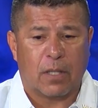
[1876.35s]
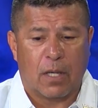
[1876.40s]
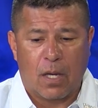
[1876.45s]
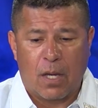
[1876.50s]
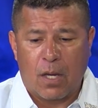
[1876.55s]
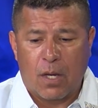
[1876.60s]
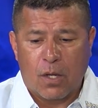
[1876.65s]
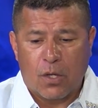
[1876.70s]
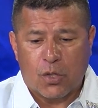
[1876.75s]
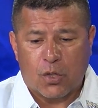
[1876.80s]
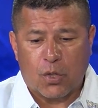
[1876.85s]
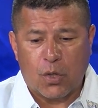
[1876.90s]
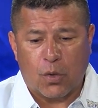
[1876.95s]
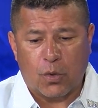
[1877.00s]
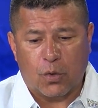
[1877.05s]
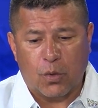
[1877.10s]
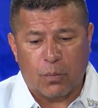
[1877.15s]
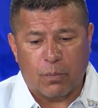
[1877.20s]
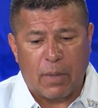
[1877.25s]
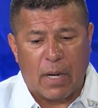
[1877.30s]
Yes. So
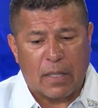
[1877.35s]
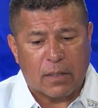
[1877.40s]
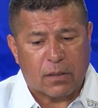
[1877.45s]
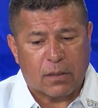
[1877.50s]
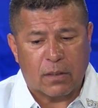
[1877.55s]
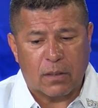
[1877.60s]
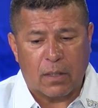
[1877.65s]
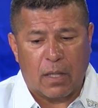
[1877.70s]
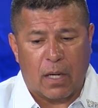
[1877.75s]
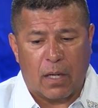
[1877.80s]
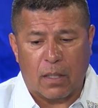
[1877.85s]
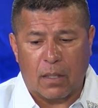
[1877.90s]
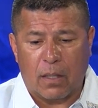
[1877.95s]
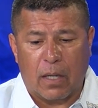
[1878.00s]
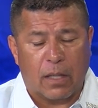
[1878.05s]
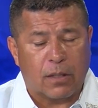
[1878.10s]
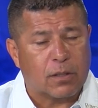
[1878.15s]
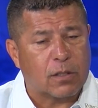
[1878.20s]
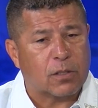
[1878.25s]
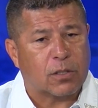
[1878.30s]
you must uh,
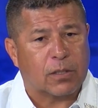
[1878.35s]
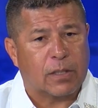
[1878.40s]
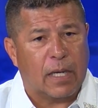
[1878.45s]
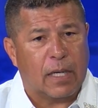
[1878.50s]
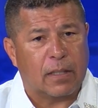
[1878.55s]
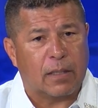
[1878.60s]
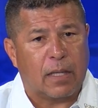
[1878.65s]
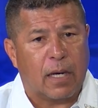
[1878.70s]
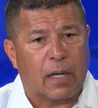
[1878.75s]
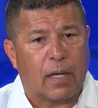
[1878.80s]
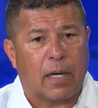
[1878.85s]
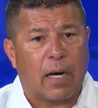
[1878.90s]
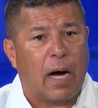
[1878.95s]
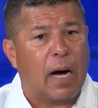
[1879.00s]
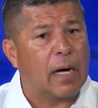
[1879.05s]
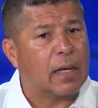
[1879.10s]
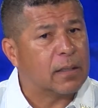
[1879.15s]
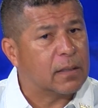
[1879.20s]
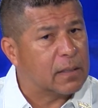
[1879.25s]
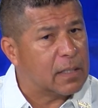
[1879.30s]
understand that
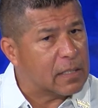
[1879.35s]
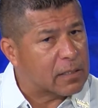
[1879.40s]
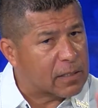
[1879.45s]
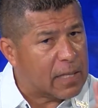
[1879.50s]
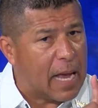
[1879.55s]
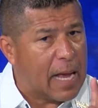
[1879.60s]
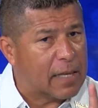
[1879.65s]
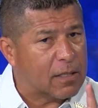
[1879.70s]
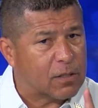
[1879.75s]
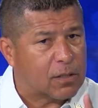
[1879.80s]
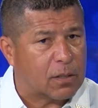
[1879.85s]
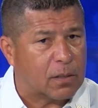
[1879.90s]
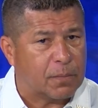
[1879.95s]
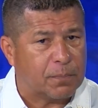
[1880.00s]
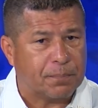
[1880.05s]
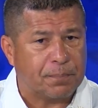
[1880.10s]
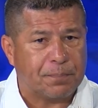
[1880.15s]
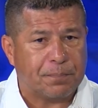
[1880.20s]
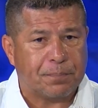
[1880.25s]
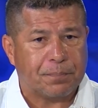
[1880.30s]
God does answer.